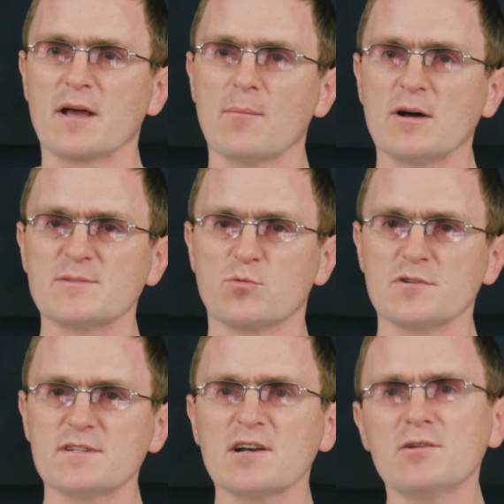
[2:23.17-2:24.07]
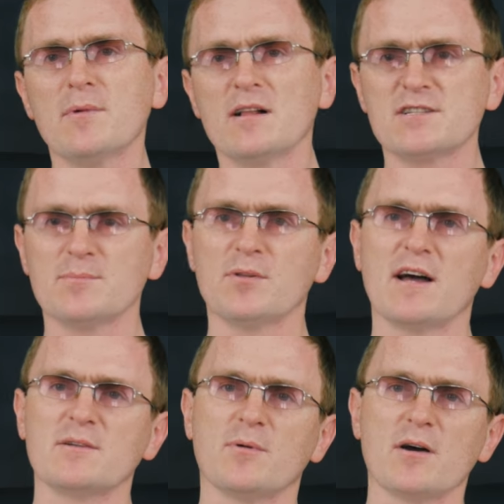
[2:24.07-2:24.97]
megabytes per second
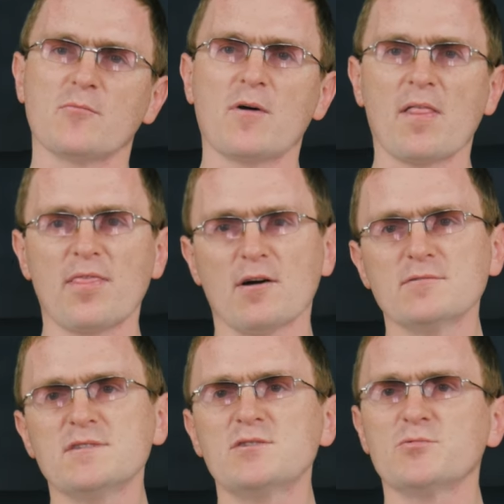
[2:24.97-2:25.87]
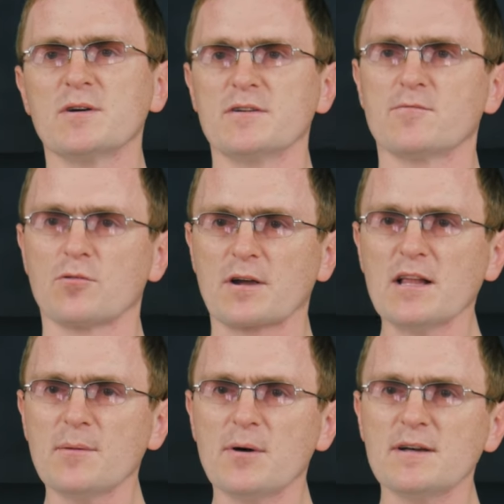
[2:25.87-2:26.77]
multiplied by 1024
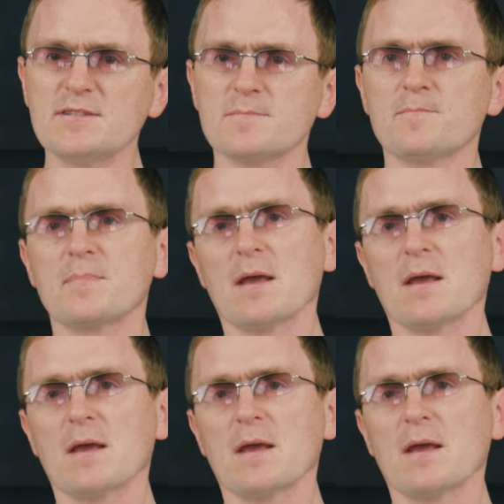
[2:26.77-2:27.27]
kilobytes